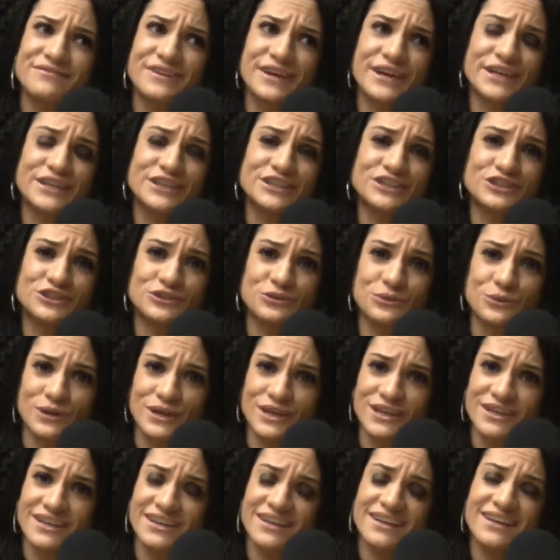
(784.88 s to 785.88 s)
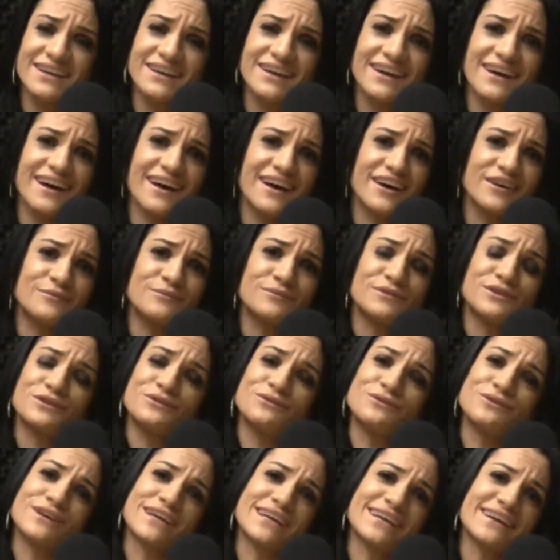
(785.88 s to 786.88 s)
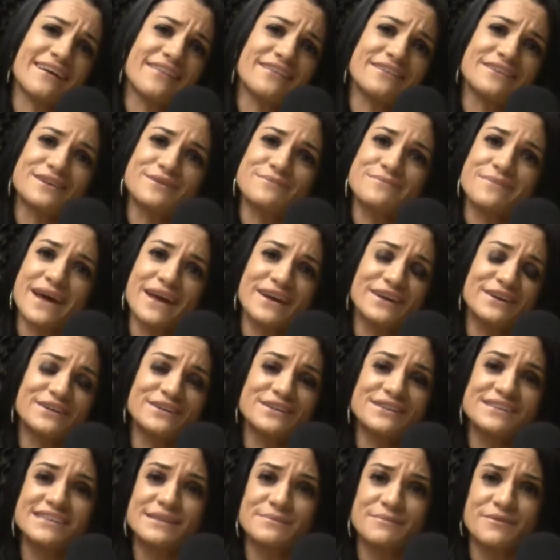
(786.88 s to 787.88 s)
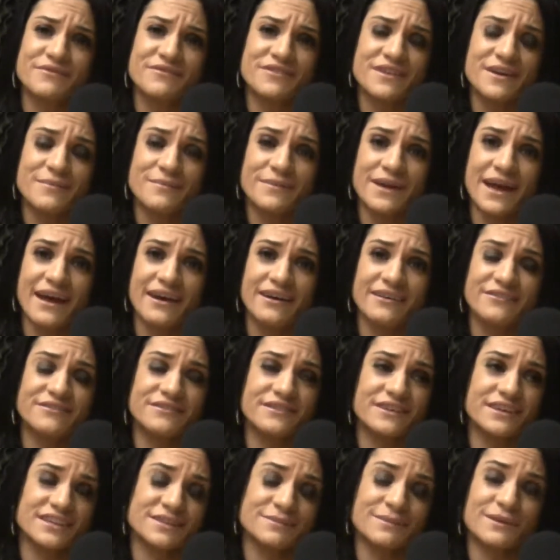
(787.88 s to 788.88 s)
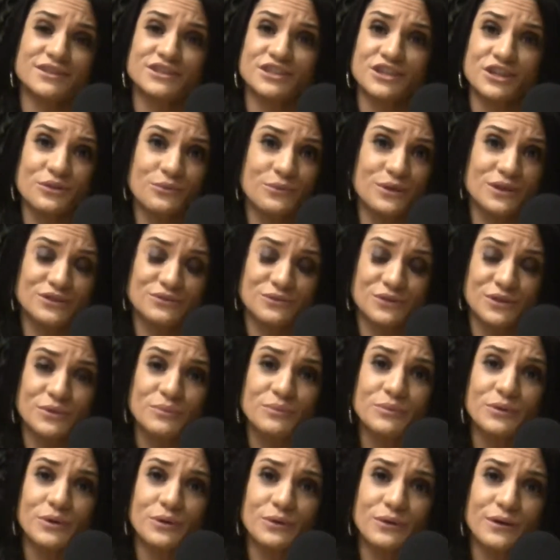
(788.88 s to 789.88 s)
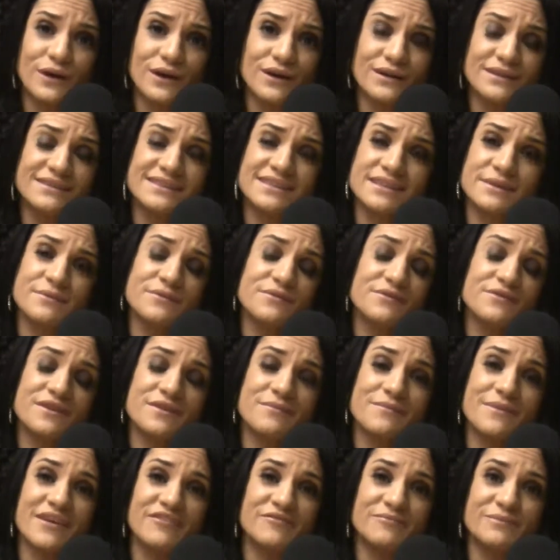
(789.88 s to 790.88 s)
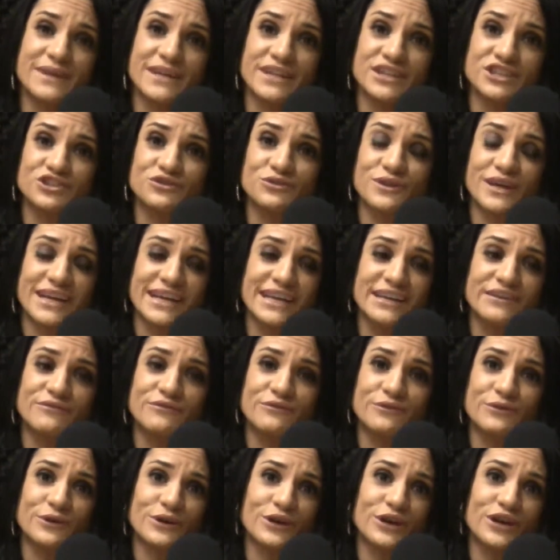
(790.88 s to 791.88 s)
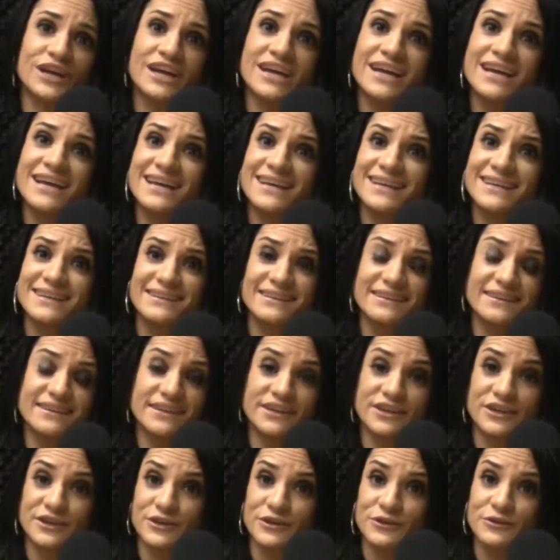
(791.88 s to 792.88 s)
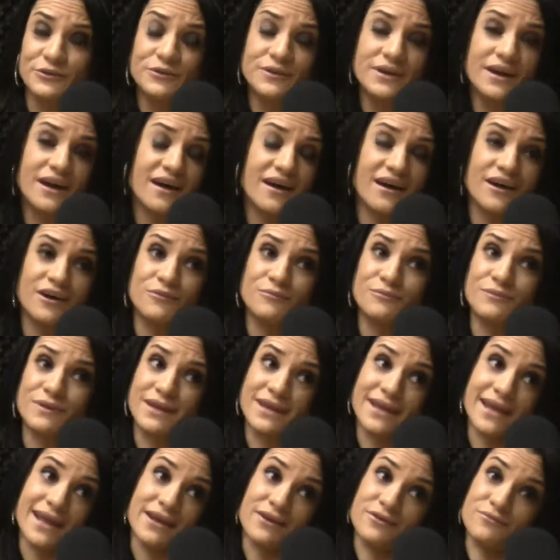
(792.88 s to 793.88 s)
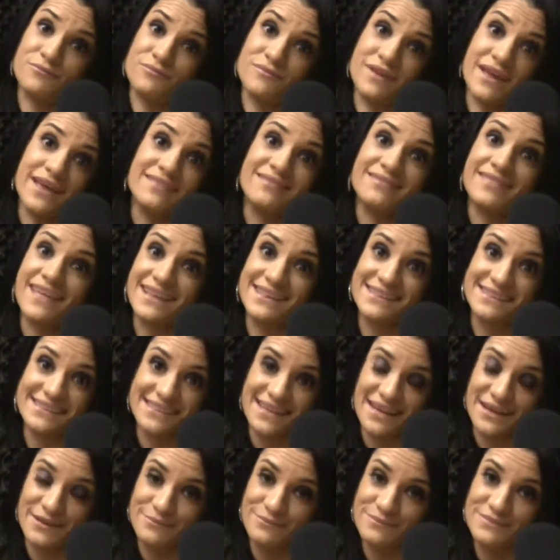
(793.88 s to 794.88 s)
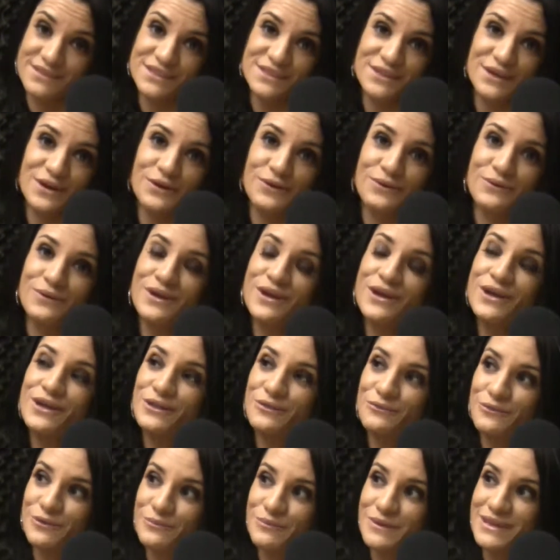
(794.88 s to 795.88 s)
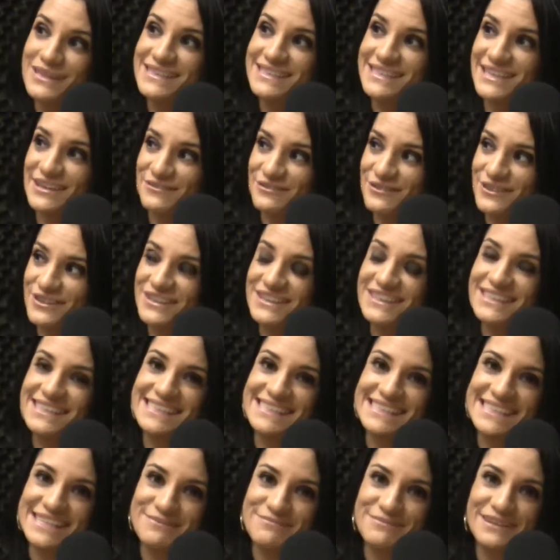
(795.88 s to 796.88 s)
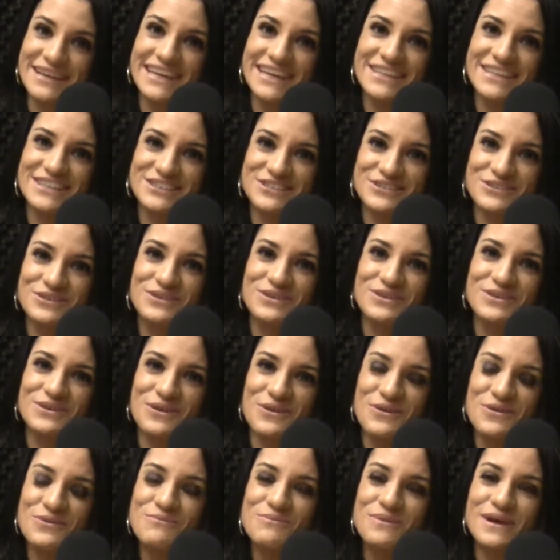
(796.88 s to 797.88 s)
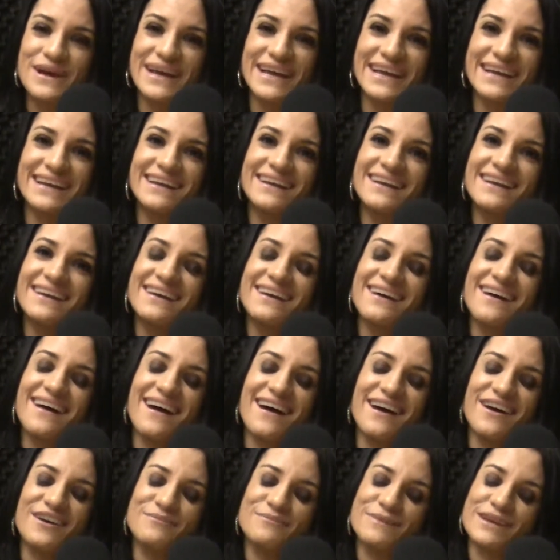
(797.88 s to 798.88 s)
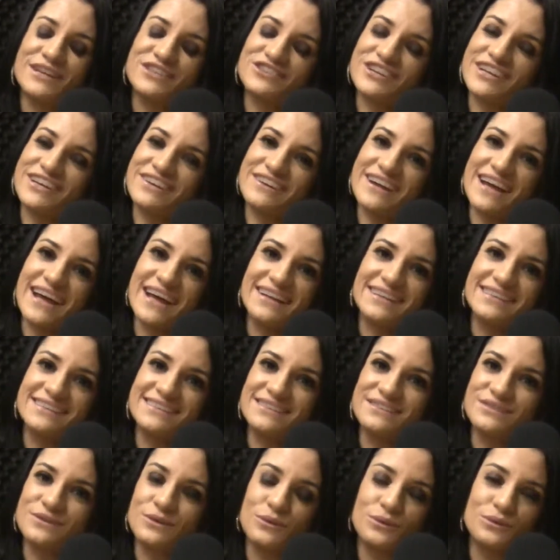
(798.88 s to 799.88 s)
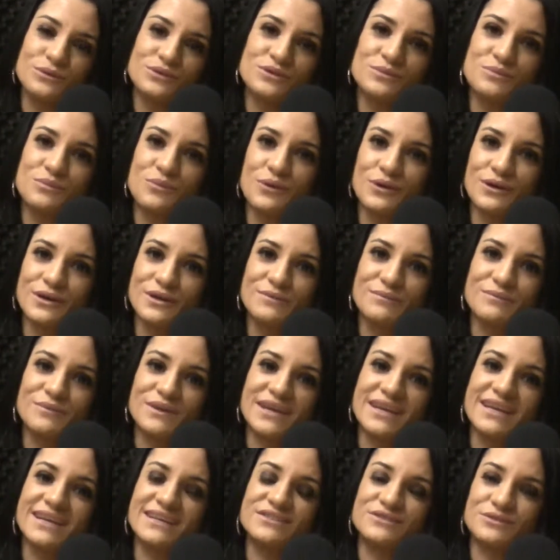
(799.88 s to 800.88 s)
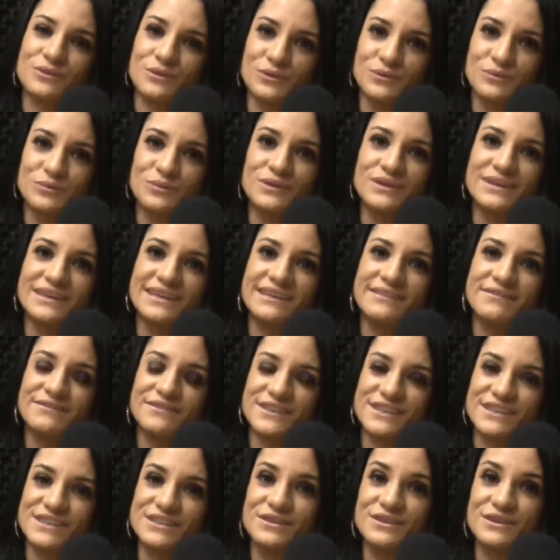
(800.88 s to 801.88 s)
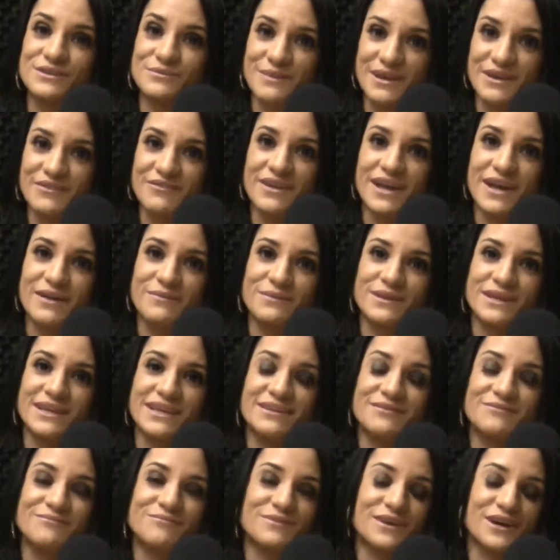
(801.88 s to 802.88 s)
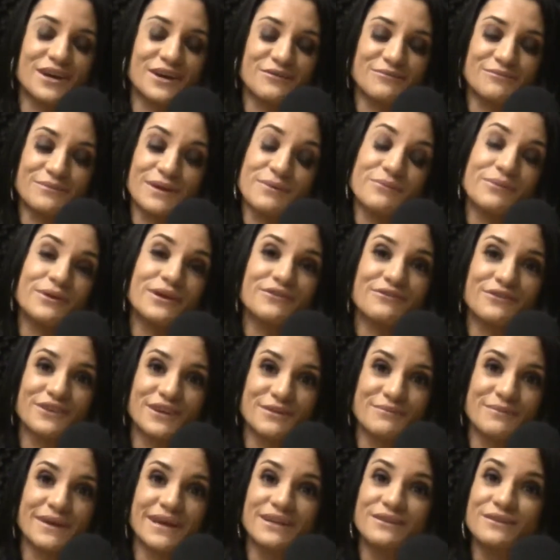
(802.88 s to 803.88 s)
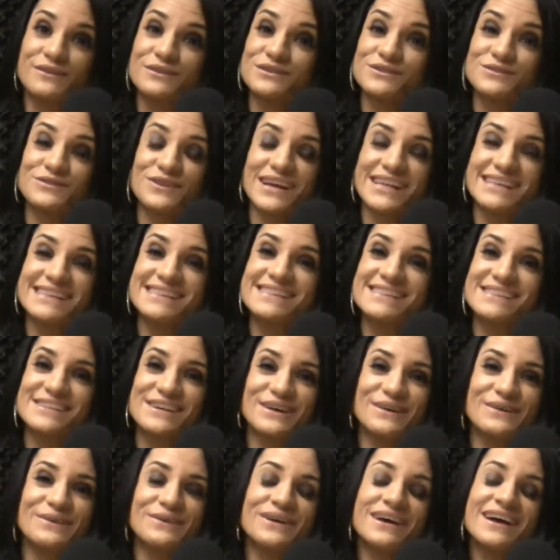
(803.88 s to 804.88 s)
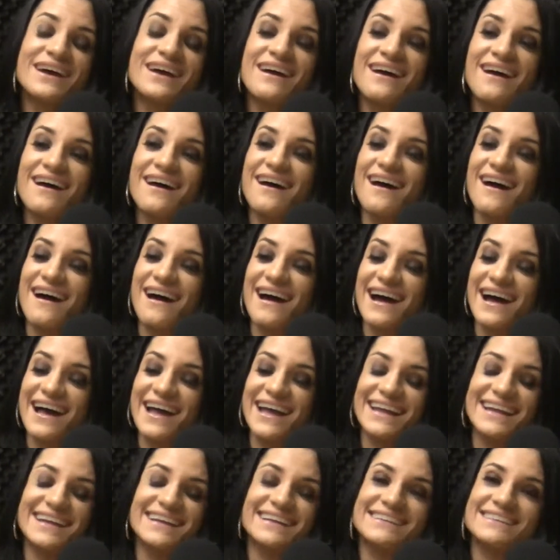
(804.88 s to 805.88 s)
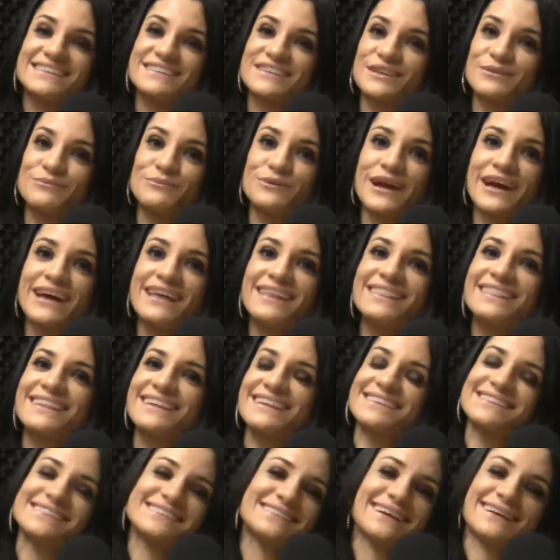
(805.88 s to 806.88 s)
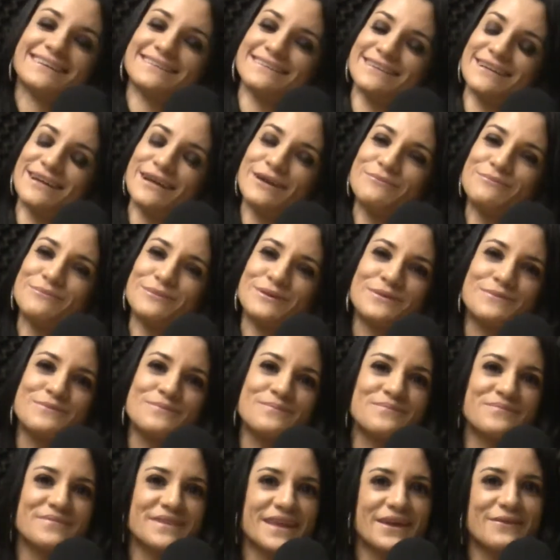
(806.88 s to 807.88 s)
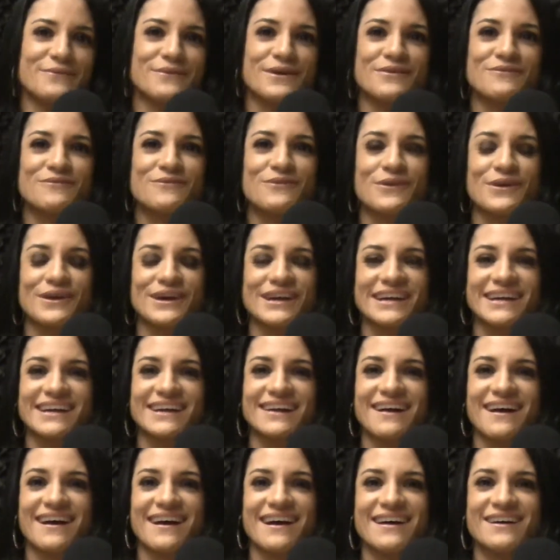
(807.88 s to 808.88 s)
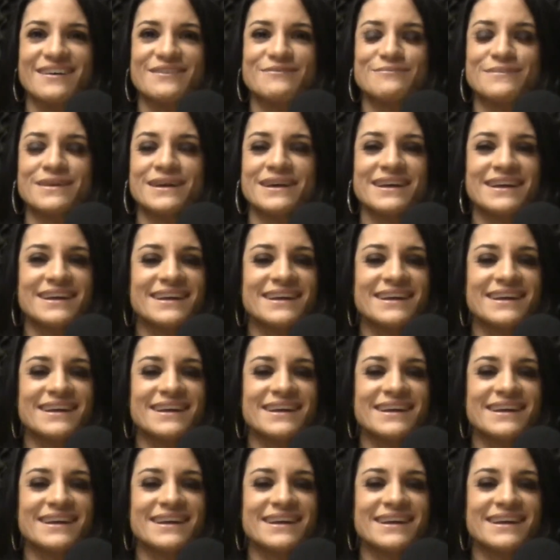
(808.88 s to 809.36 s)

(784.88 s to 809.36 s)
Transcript: very short um, you look at other competitors, some of them have, especially the ones with their pro cards. some of them have been training for year um, and, and then some. So three months definitely seemed like a short goal, but um, my trainer had total support in me and total belief, and so did my family, um, my boyfriend and my close friends. So I took a breath, sucked it up, and went for it. Um,